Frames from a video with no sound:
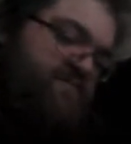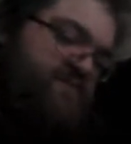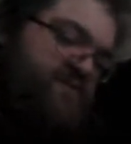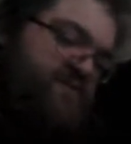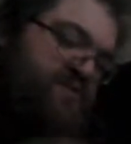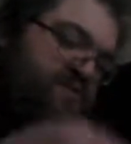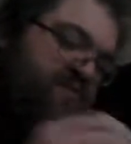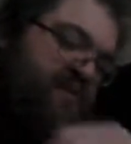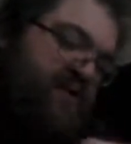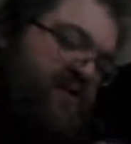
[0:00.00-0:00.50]

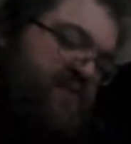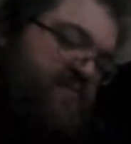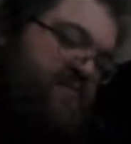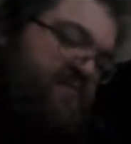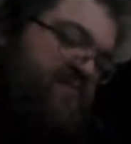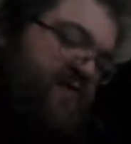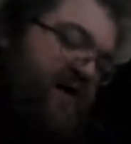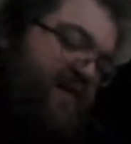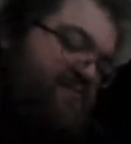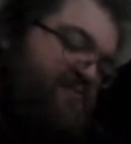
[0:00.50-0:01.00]
So I got a couple
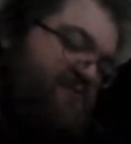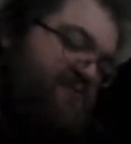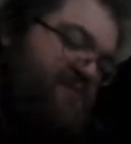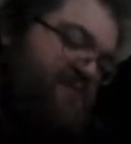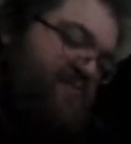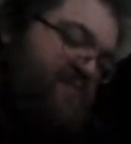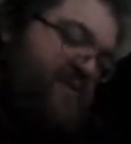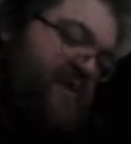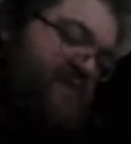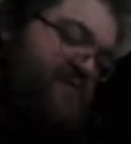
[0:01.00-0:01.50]
of options
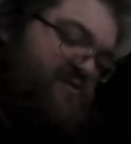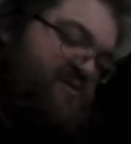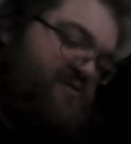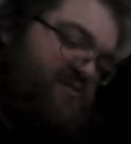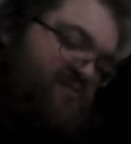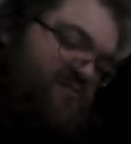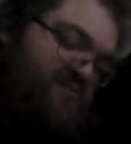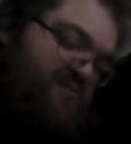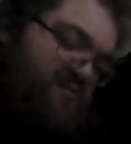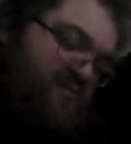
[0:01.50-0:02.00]
for that
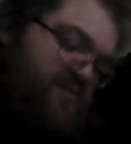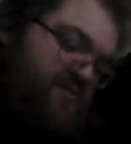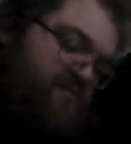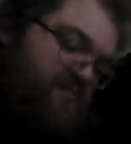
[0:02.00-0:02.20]
too.